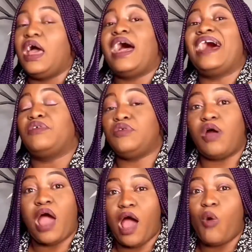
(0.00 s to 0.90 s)
I don't know
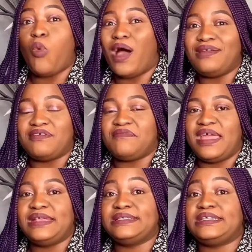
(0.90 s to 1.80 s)
how one
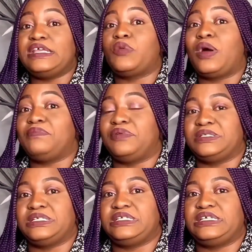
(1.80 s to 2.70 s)
remains in one
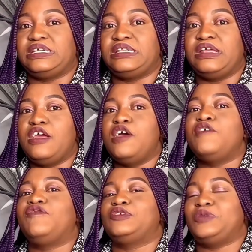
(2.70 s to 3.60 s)
position
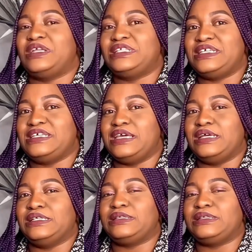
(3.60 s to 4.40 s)
for 20 years.